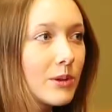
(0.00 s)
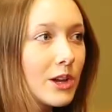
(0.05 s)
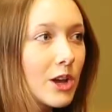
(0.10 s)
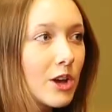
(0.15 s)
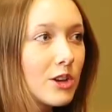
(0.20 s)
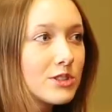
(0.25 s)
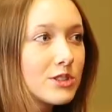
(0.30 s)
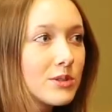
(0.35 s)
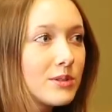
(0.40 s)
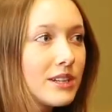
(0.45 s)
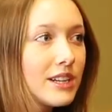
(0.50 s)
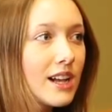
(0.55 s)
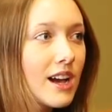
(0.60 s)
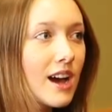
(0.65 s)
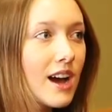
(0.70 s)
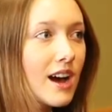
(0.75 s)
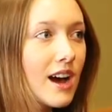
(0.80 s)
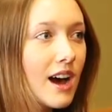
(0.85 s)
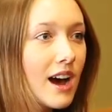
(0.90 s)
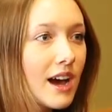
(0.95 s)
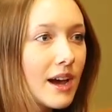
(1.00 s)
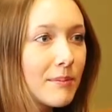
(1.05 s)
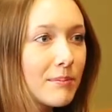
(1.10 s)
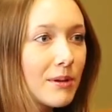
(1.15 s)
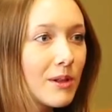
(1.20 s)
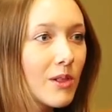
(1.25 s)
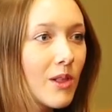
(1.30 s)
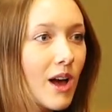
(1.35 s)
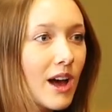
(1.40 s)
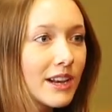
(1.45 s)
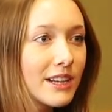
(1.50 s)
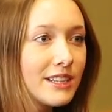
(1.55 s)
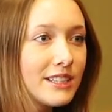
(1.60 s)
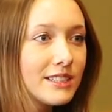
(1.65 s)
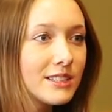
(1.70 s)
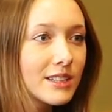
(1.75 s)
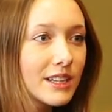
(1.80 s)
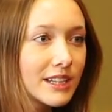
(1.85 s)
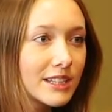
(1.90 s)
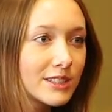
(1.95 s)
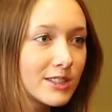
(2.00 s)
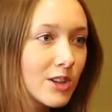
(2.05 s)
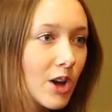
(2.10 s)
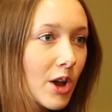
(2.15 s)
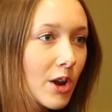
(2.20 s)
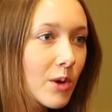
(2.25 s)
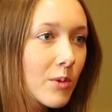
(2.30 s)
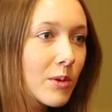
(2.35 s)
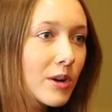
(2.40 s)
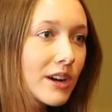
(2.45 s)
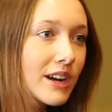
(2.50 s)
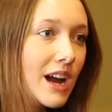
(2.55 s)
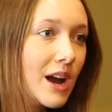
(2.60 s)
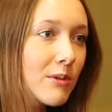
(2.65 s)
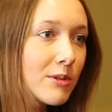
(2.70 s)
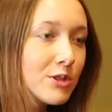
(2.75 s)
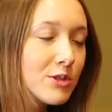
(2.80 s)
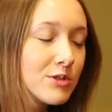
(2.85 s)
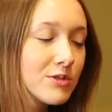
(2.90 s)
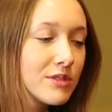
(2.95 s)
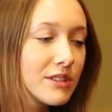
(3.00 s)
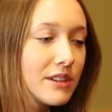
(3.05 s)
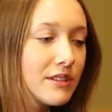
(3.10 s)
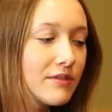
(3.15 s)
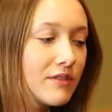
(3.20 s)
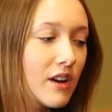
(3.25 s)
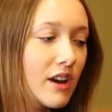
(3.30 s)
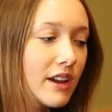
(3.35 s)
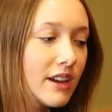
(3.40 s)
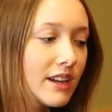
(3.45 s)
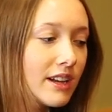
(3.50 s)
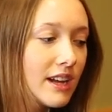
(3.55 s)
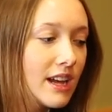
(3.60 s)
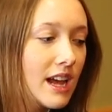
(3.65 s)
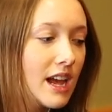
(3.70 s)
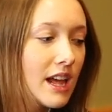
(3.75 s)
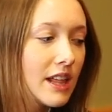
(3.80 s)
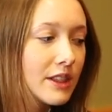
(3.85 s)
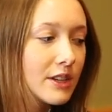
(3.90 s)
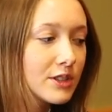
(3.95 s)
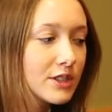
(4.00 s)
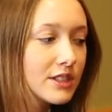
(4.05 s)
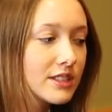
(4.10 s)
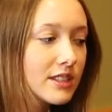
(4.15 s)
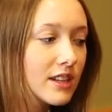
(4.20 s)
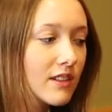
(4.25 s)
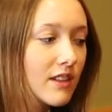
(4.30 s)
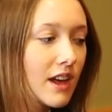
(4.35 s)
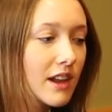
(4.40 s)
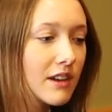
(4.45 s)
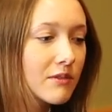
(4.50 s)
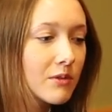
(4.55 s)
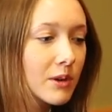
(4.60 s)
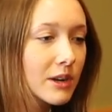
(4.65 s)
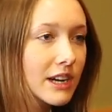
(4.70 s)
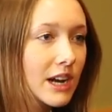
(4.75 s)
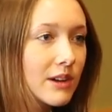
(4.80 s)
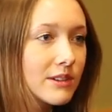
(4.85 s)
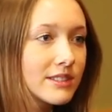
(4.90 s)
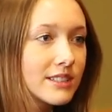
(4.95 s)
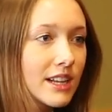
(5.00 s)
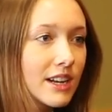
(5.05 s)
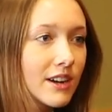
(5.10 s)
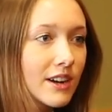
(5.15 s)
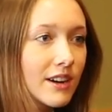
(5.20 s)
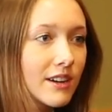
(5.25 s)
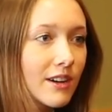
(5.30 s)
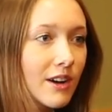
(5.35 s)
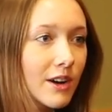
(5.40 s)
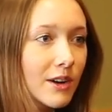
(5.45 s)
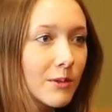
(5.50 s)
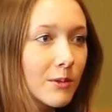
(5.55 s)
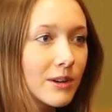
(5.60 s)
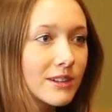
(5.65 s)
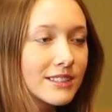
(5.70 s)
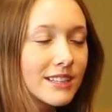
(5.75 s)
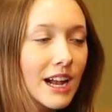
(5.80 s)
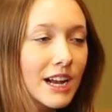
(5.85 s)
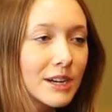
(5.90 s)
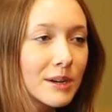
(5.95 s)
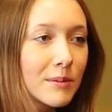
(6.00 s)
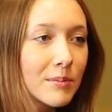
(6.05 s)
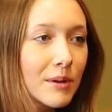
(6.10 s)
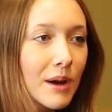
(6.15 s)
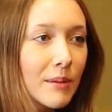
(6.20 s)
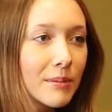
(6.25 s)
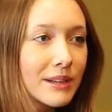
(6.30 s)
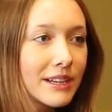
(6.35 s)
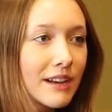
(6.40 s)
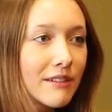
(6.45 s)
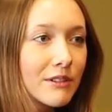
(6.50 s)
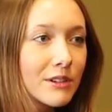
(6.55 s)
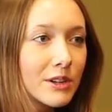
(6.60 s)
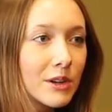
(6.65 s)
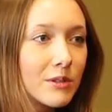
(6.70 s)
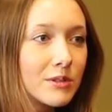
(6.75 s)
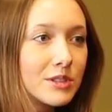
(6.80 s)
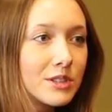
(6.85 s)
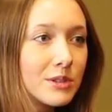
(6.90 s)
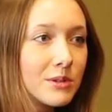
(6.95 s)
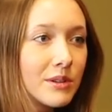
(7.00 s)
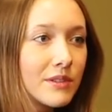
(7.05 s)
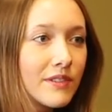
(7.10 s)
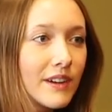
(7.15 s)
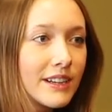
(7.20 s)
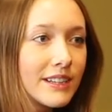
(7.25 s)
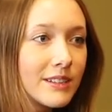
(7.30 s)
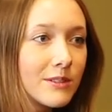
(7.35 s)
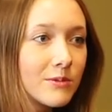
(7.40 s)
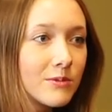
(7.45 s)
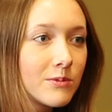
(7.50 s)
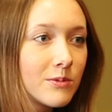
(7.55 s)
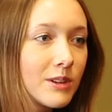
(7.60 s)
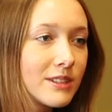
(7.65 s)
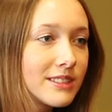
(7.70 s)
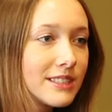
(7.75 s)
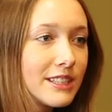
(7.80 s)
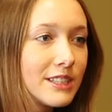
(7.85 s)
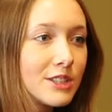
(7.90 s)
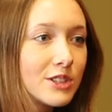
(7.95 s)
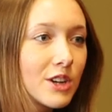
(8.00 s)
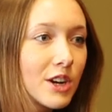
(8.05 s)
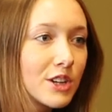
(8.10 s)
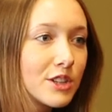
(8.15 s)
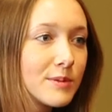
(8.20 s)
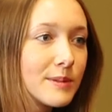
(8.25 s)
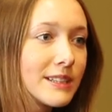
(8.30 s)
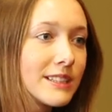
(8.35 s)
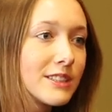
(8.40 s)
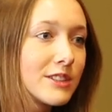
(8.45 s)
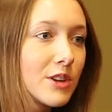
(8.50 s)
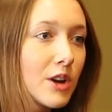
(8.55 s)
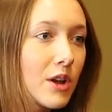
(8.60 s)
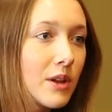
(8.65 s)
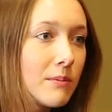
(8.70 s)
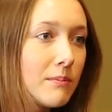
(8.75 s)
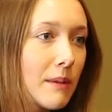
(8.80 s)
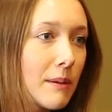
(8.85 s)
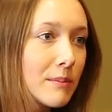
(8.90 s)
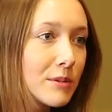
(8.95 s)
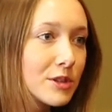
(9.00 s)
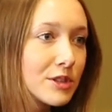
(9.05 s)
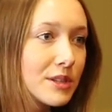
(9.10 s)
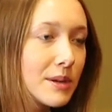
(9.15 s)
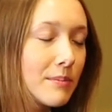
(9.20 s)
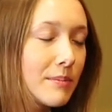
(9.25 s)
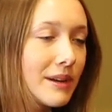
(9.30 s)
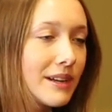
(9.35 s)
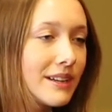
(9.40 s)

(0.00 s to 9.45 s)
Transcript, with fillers: we also did a hot Pilates, like sauna workout, which was really fun. There's just a lot of workouts that are, are ones that I could probably never go to if I didn't wasn't in Chaarg because they're all membership